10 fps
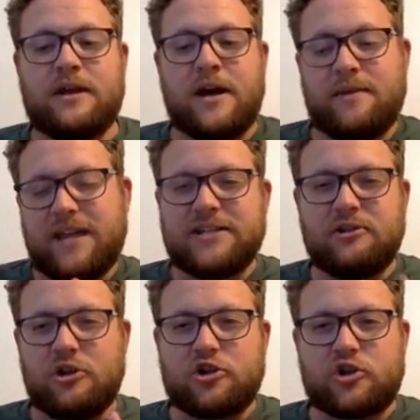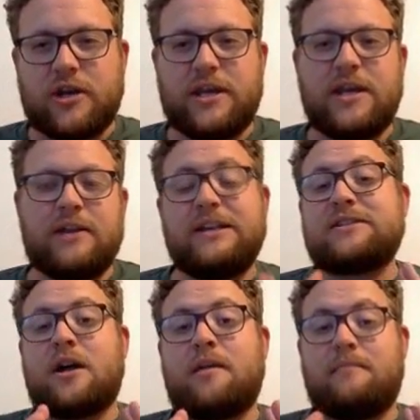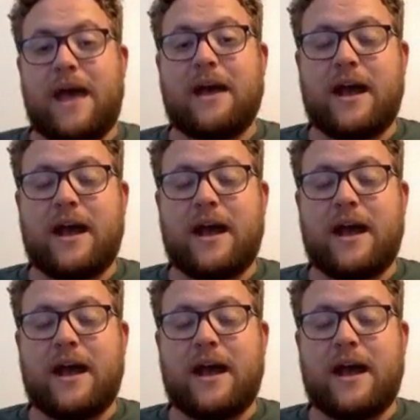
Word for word: um, it gets a little tricky, at least on a Mac.